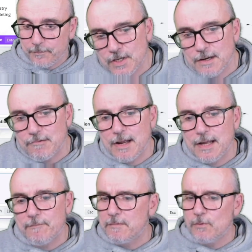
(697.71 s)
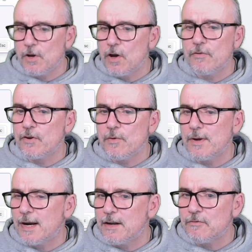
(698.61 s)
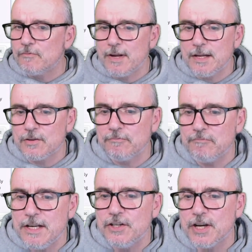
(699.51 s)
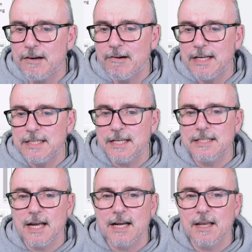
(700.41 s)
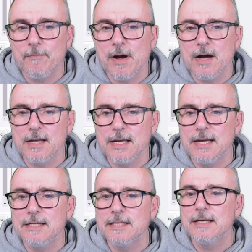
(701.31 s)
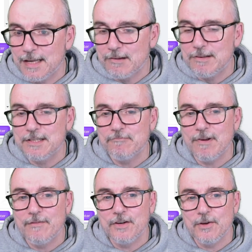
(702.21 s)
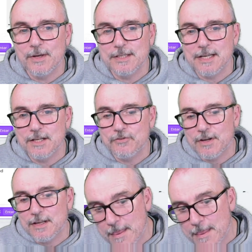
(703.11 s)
Generate. It'll go through and it'll regenerate it, target market, increasing revenue, etc.